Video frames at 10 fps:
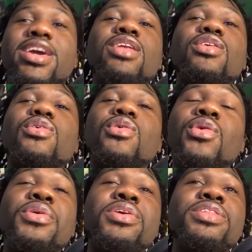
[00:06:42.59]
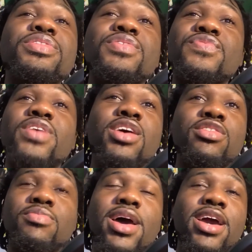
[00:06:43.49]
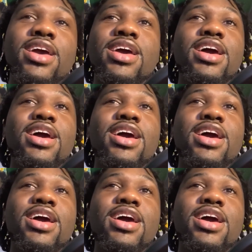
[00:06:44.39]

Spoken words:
get all the files back.